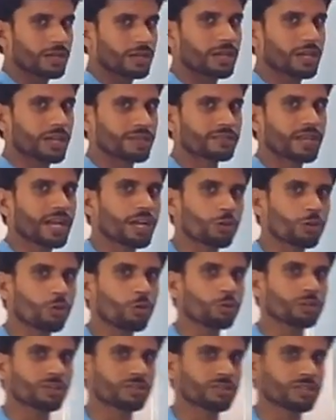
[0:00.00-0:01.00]
as I
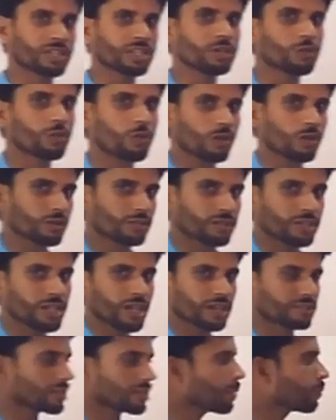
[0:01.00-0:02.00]
wrote three
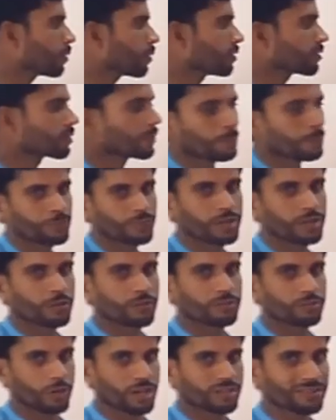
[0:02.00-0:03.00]
examples,
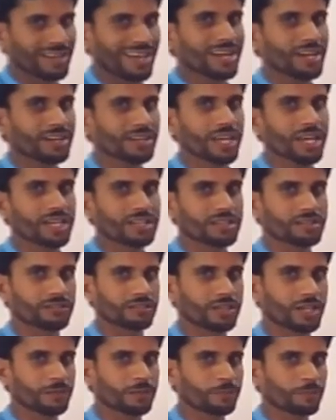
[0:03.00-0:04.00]
so when silent H is
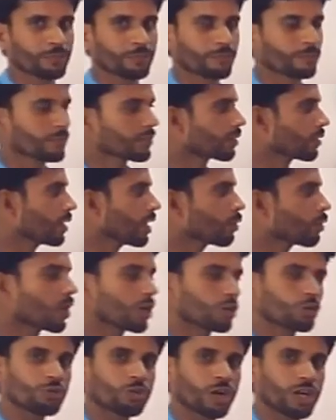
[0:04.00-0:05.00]
there, then
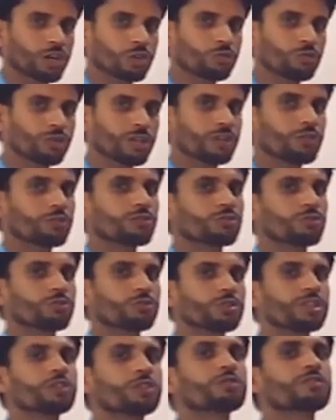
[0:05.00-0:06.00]
what do we use?
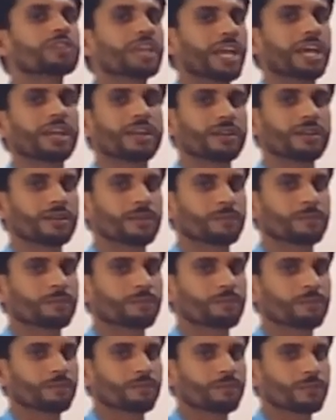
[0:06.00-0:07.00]
We use N.
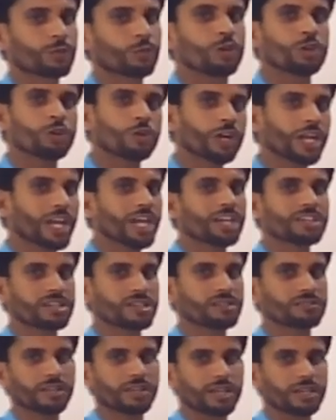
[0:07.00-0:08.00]
We know H
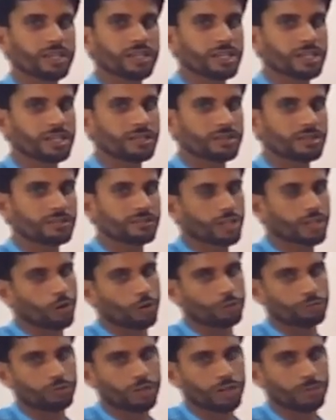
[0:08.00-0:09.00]
is a
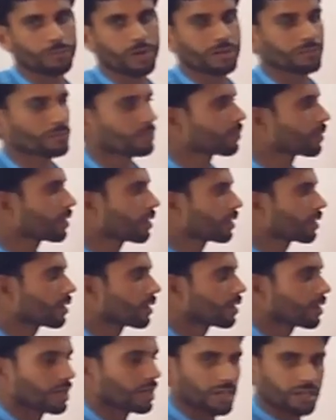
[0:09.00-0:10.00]
consonant, but
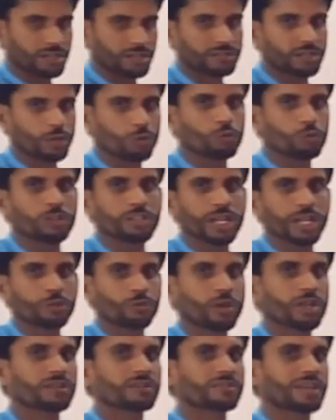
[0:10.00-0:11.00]
it is the rule that
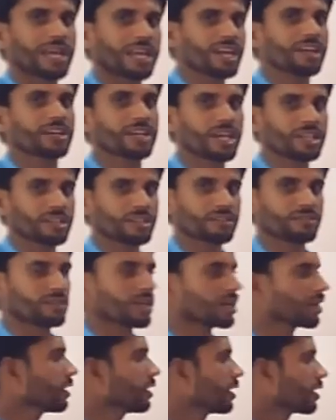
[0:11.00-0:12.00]
when silent H is
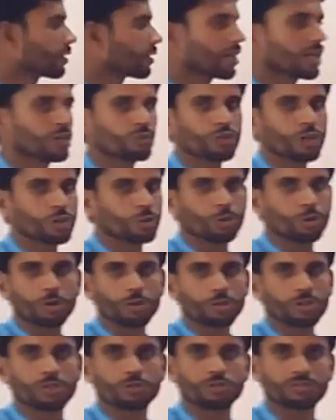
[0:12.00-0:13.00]
there, then we do
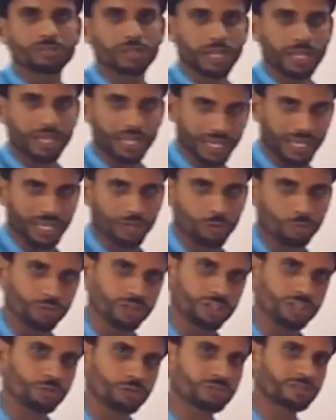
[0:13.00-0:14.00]
not use A,
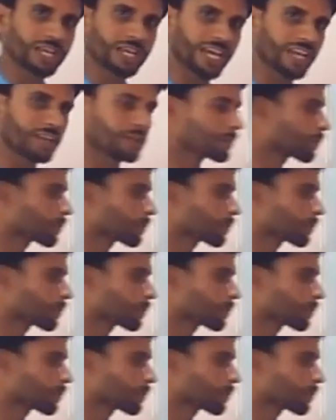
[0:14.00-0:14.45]
we use N.